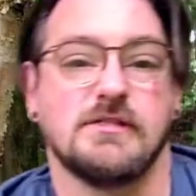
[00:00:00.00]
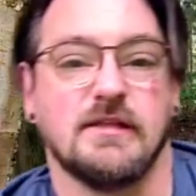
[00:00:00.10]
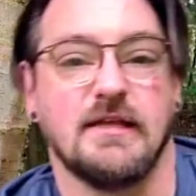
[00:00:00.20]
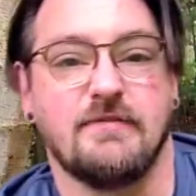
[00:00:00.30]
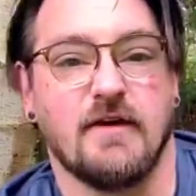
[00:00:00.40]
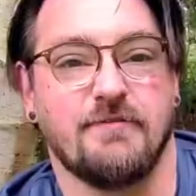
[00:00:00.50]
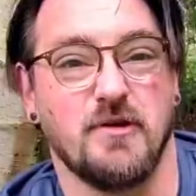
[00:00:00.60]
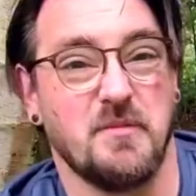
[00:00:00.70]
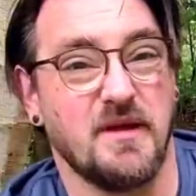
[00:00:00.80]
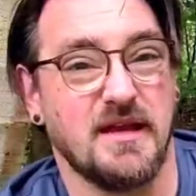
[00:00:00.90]
leave it a few
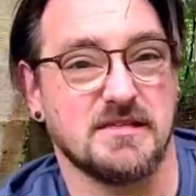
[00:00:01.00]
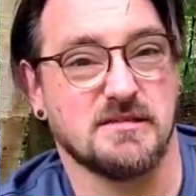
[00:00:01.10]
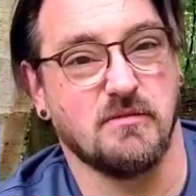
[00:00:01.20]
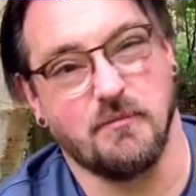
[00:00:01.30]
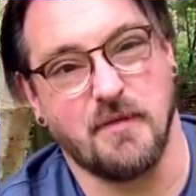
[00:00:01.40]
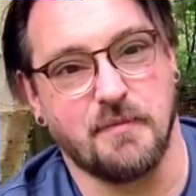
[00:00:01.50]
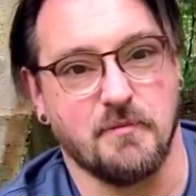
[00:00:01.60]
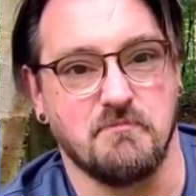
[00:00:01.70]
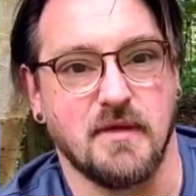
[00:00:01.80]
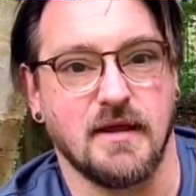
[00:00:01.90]
minutes, well maybe a
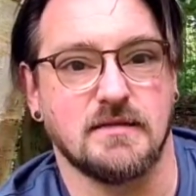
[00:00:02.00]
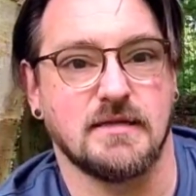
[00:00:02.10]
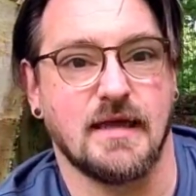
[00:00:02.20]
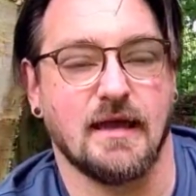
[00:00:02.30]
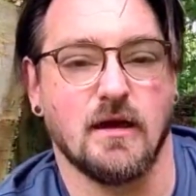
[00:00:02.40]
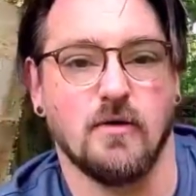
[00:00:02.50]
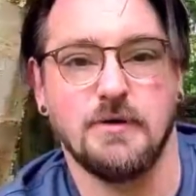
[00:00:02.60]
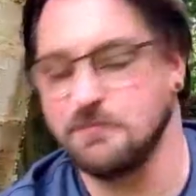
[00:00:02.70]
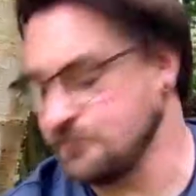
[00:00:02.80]
minute to get going.